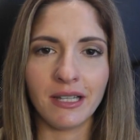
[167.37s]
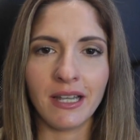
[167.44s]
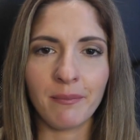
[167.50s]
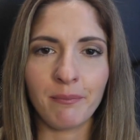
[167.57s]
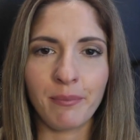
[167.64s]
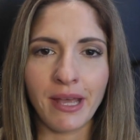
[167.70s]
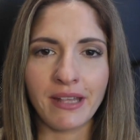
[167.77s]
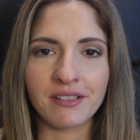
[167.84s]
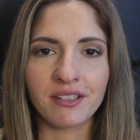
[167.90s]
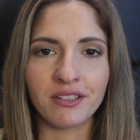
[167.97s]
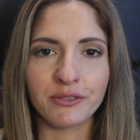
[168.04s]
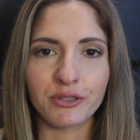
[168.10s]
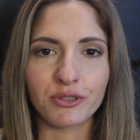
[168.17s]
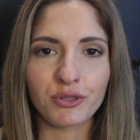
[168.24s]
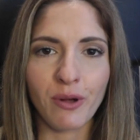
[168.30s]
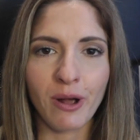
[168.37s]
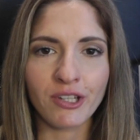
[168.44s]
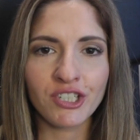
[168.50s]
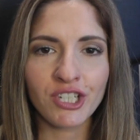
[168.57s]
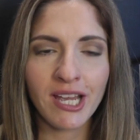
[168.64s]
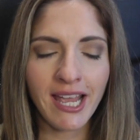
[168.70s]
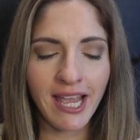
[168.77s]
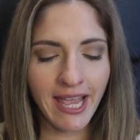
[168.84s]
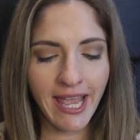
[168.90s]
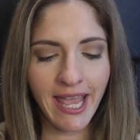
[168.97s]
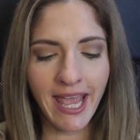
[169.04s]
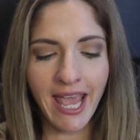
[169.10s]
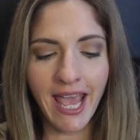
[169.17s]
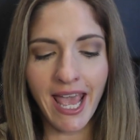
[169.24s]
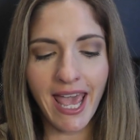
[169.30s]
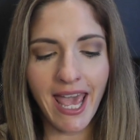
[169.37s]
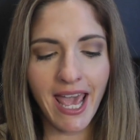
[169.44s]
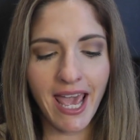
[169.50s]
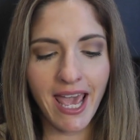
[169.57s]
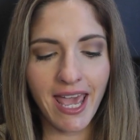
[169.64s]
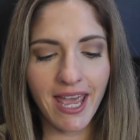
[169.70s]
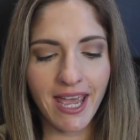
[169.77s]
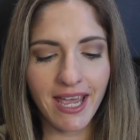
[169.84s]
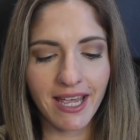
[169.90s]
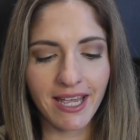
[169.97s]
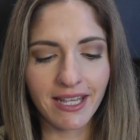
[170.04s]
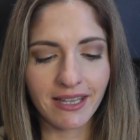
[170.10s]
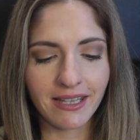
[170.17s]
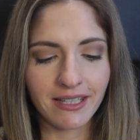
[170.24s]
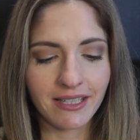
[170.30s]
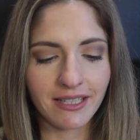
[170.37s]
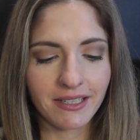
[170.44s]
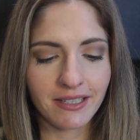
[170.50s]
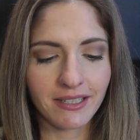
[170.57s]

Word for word: lip pencil to swatch and